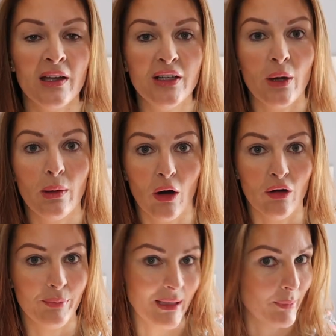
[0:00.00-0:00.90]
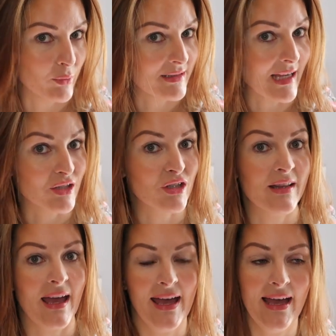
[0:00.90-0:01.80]
know a lot of people
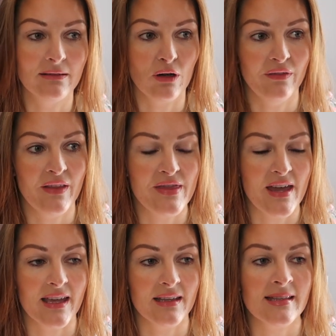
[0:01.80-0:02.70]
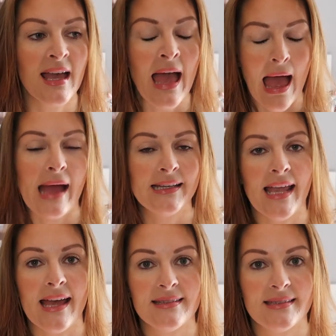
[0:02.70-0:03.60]
section their hair off and things, and
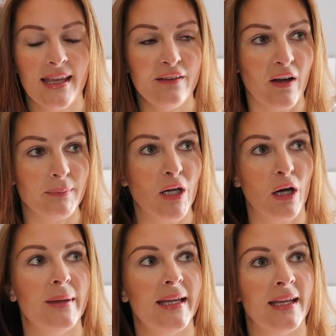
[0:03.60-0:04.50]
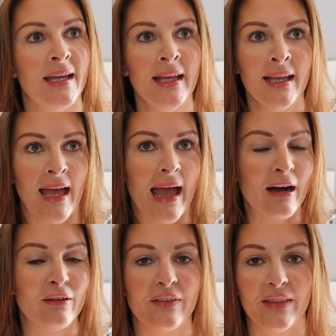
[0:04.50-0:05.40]
yes, if I'm going
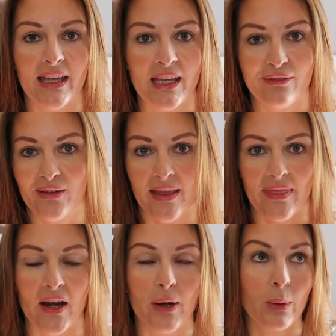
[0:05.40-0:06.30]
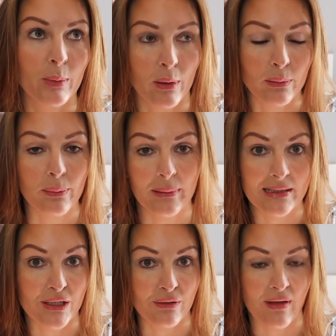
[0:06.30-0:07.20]
out for the evening, then I will
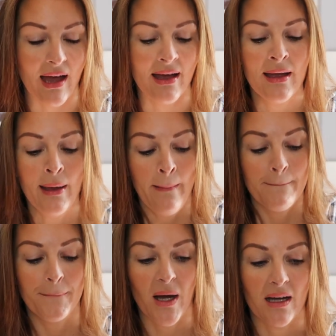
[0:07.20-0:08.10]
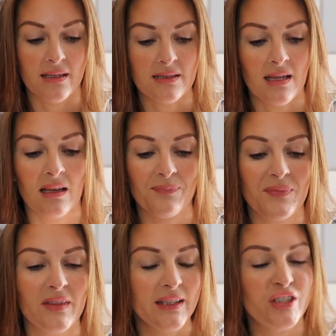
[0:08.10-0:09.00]
probably do that, but
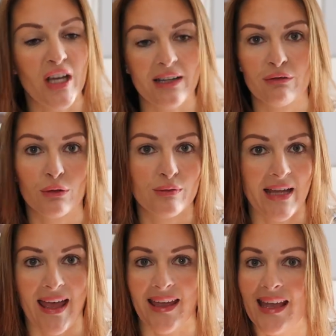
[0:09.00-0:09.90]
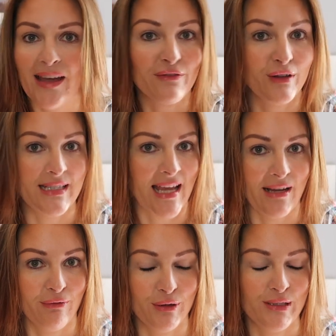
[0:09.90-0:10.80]
the general day,
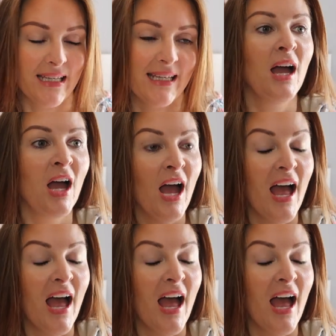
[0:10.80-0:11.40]
everyday routine,